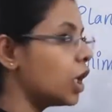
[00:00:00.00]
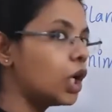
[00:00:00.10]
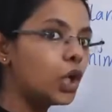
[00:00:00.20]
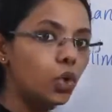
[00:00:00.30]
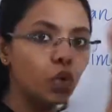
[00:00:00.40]

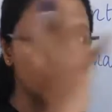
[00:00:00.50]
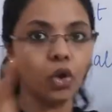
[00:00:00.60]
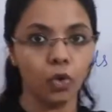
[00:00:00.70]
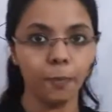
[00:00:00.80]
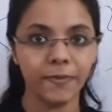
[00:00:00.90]
two
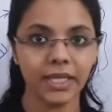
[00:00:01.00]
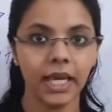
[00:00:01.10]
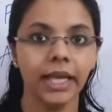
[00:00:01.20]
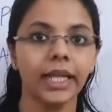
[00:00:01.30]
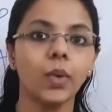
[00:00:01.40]
groups.
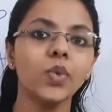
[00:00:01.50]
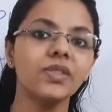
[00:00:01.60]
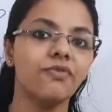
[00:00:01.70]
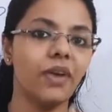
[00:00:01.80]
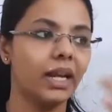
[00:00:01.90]
That
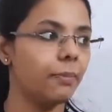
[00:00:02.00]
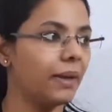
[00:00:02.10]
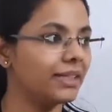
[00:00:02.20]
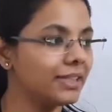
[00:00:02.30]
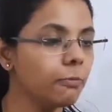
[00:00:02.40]
was very
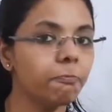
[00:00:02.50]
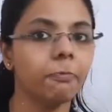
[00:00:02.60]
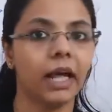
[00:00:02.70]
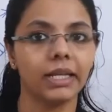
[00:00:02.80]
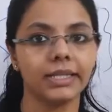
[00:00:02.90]
basic,
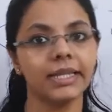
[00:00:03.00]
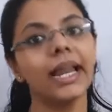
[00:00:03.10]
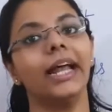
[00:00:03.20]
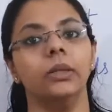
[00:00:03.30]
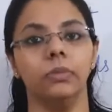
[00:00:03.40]
plants and
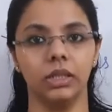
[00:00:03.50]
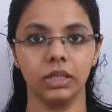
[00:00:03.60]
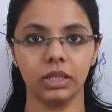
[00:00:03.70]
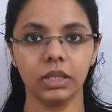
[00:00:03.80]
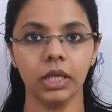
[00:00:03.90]

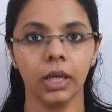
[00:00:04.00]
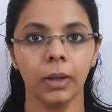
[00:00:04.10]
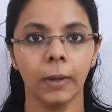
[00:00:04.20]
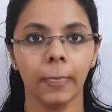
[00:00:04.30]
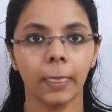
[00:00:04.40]
animals.
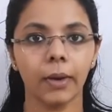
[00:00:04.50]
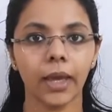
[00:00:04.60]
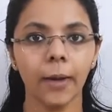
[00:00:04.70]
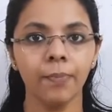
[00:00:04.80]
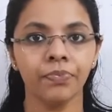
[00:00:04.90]

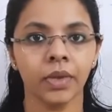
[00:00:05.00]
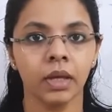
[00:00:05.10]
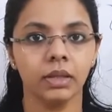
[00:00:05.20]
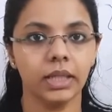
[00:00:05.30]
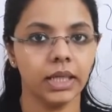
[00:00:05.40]
Okay,
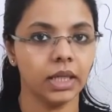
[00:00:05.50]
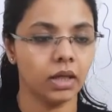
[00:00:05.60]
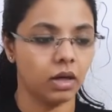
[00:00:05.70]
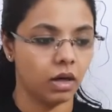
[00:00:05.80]
the